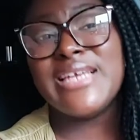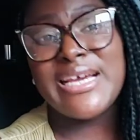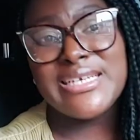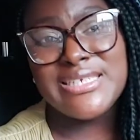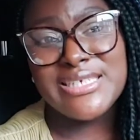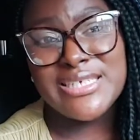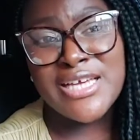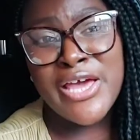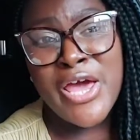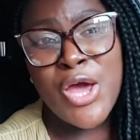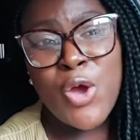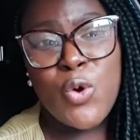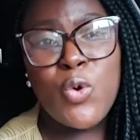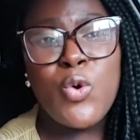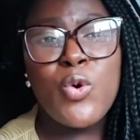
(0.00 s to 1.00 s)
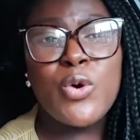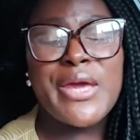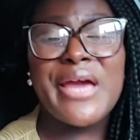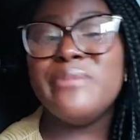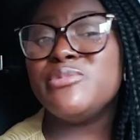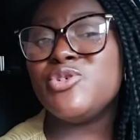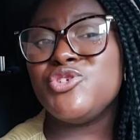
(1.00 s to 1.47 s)
lady who
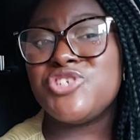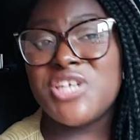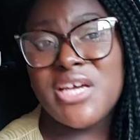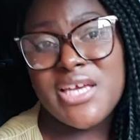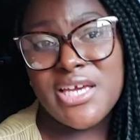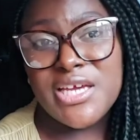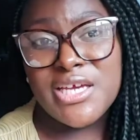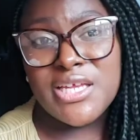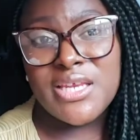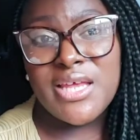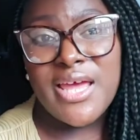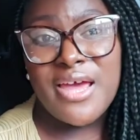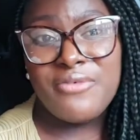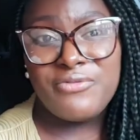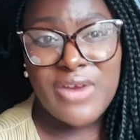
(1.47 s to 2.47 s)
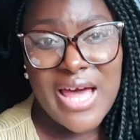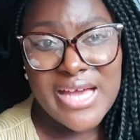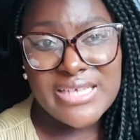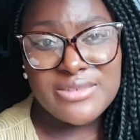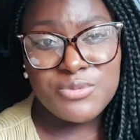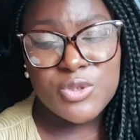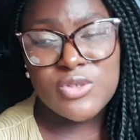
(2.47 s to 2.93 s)
came to check in her
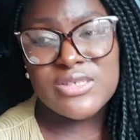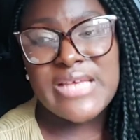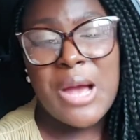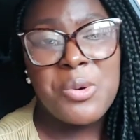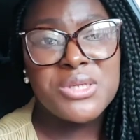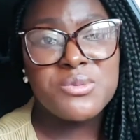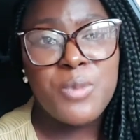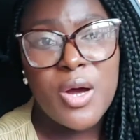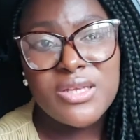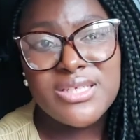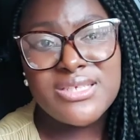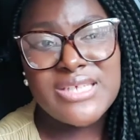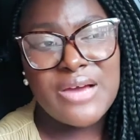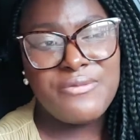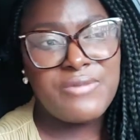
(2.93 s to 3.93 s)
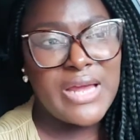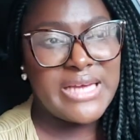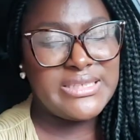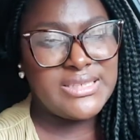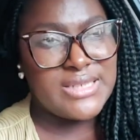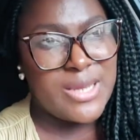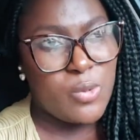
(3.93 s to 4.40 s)
flight, because I was boarding that
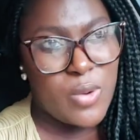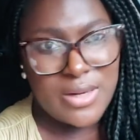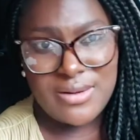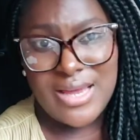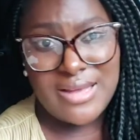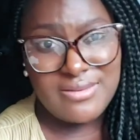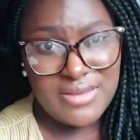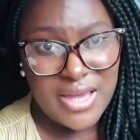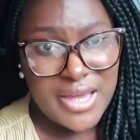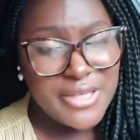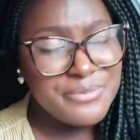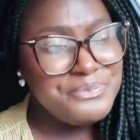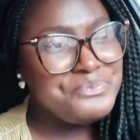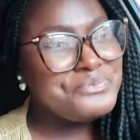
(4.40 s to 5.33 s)
flight that day,